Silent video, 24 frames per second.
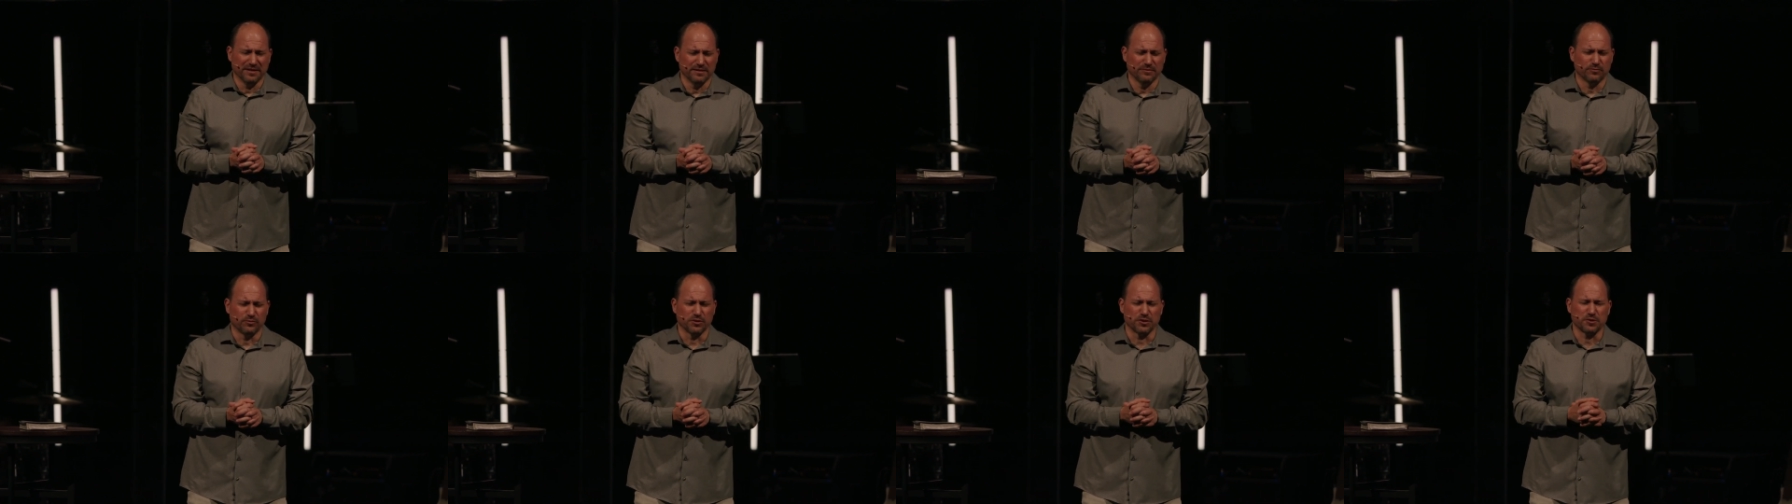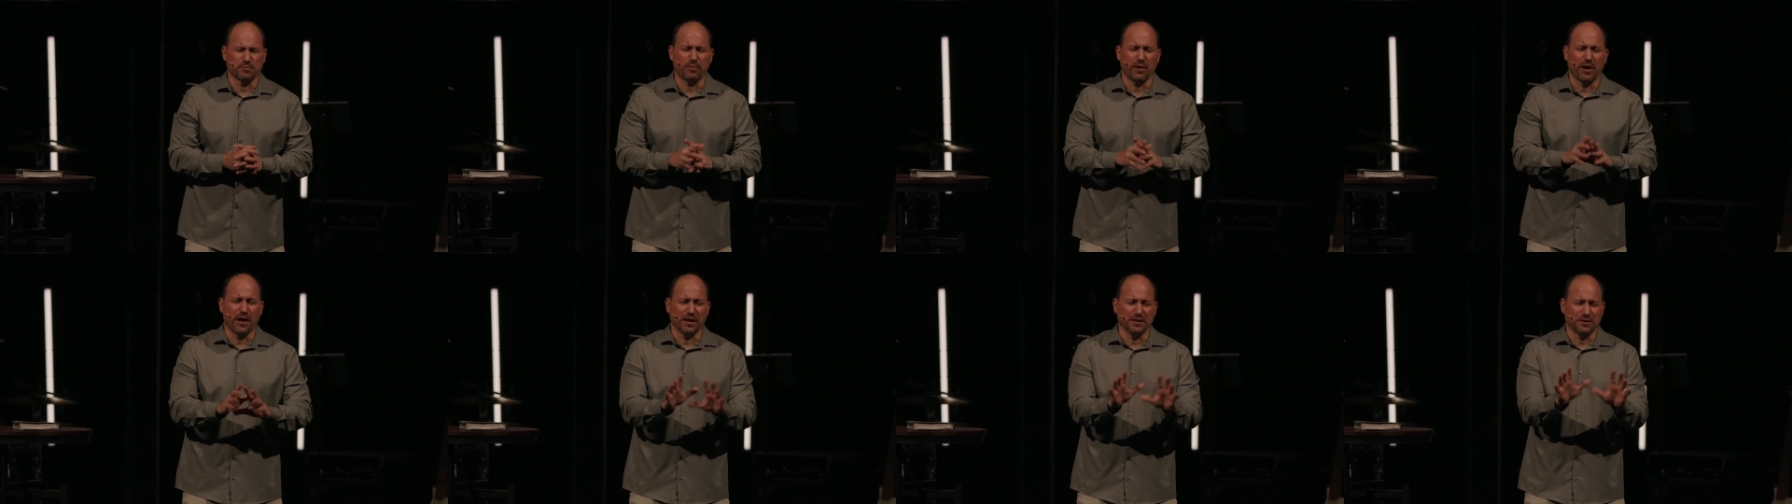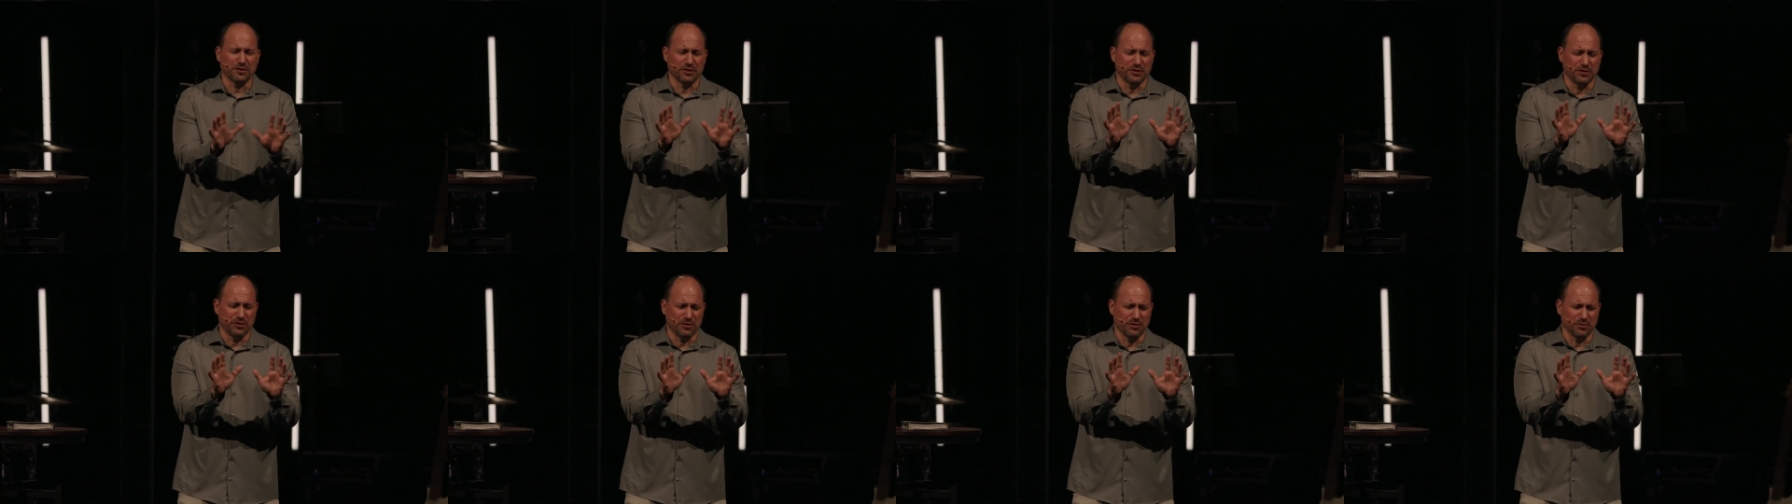respond
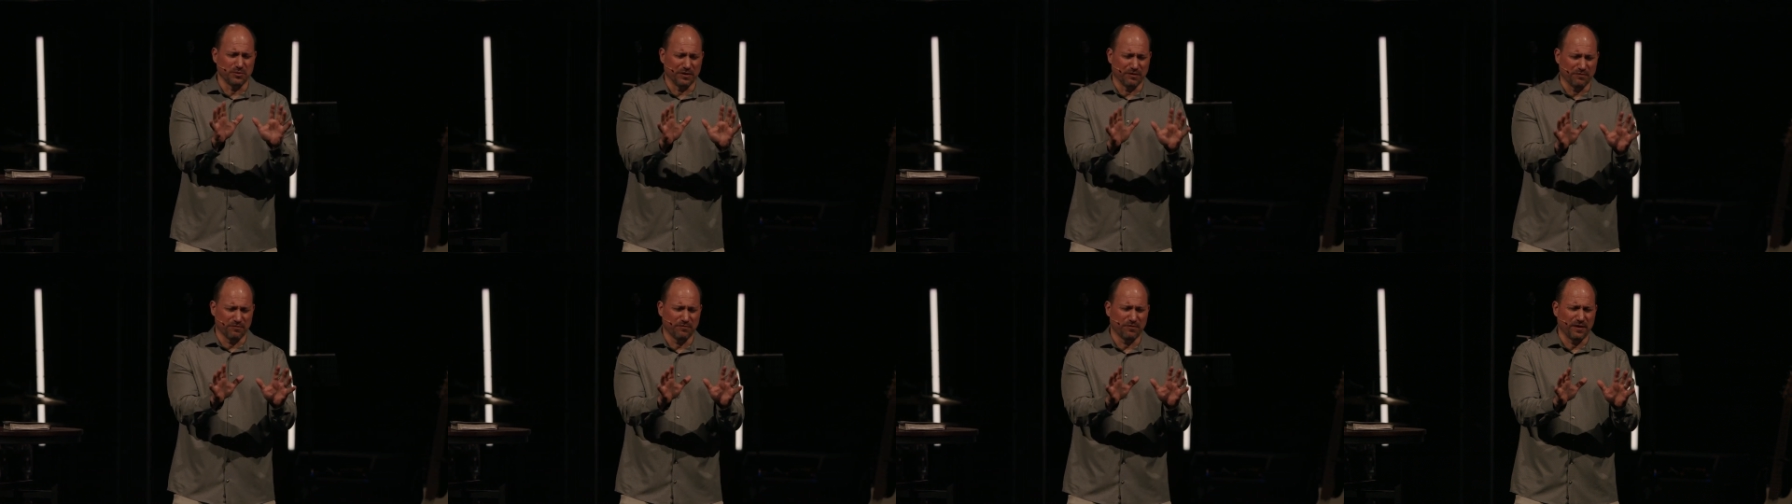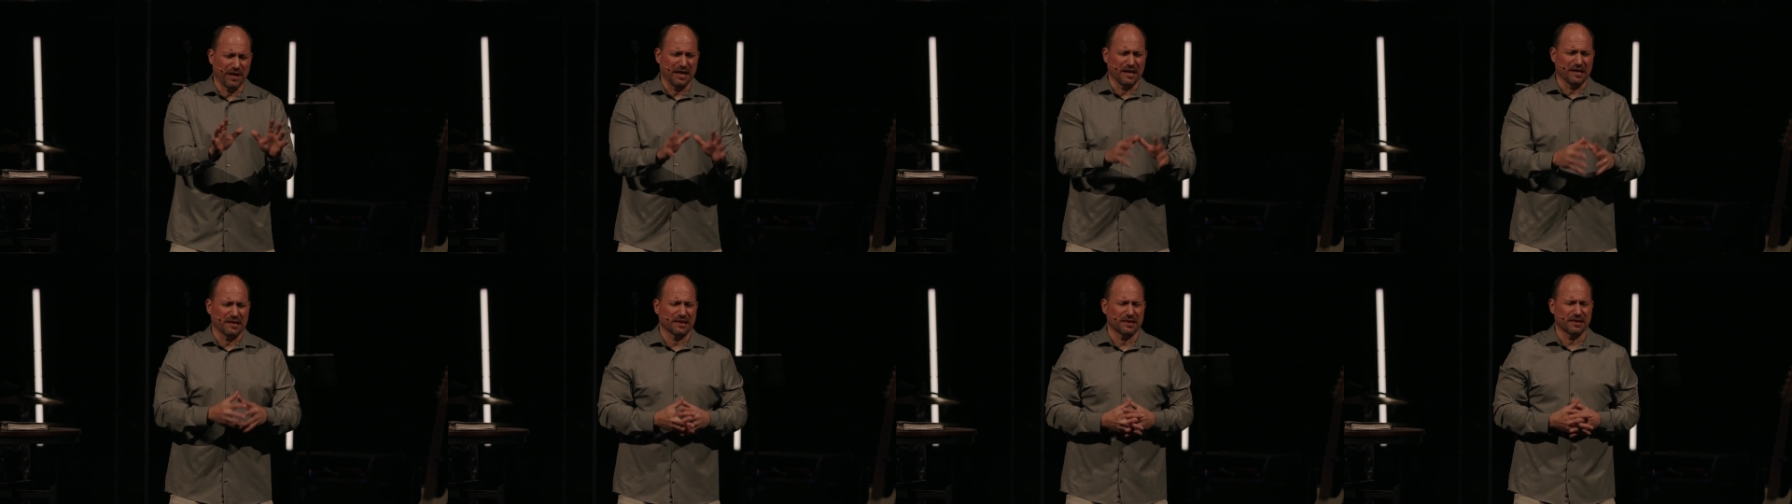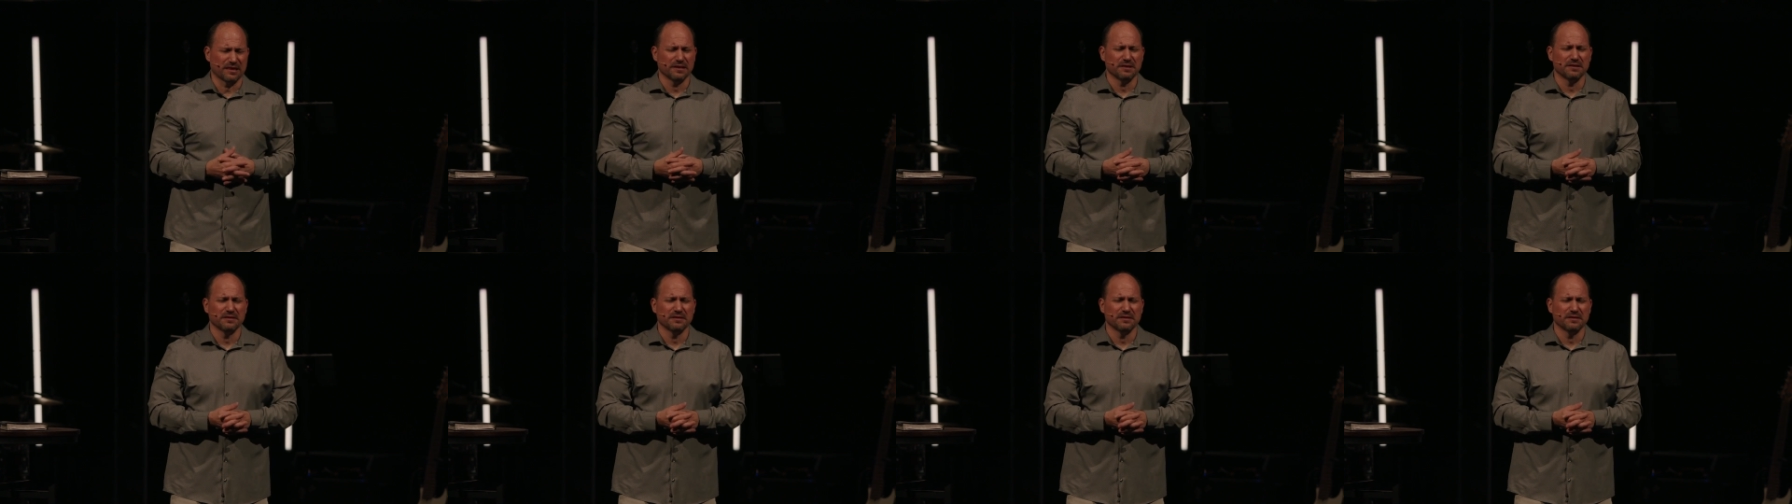to you in faith